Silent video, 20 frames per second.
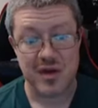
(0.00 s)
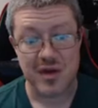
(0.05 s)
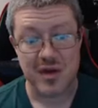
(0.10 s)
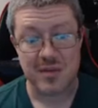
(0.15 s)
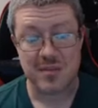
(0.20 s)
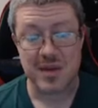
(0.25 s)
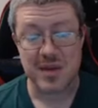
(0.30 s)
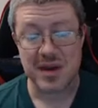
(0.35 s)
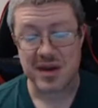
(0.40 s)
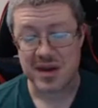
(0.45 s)

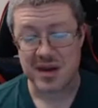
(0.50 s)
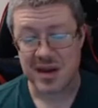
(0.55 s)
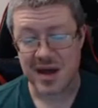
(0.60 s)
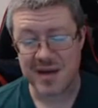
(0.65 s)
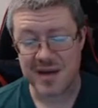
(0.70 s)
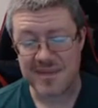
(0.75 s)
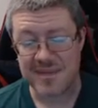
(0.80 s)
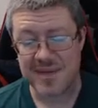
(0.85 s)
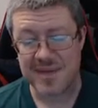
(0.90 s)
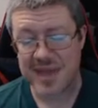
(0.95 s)
being not
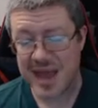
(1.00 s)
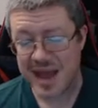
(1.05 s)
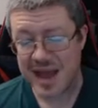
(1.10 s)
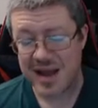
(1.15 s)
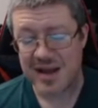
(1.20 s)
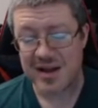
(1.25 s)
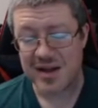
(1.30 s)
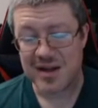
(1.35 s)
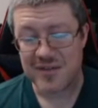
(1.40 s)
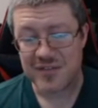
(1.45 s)
that
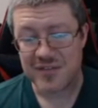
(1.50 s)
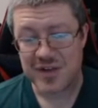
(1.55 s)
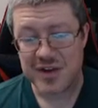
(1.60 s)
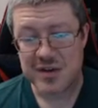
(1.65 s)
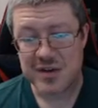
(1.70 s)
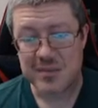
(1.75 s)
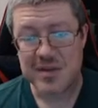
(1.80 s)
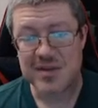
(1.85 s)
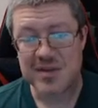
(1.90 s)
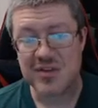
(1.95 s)

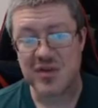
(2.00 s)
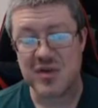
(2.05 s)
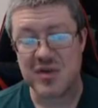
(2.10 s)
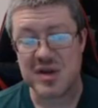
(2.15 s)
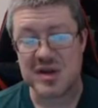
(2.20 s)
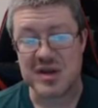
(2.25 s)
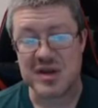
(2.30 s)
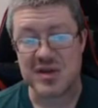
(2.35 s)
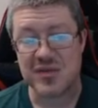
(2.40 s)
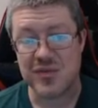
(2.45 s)
fundamentally
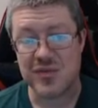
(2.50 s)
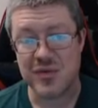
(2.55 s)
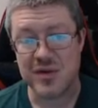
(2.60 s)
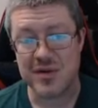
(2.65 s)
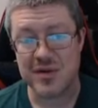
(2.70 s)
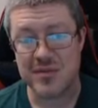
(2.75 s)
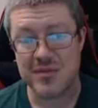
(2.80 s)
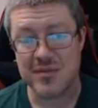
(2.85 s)
different,